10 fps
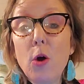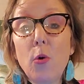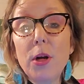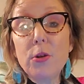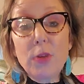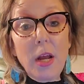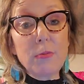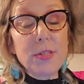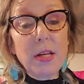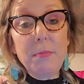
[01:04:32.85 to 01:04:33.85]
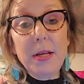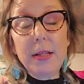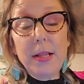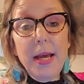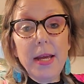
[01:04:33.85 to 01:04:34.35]
or you thought it was going to be
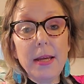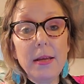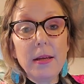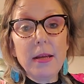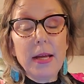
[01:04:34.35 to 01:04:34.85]
clay,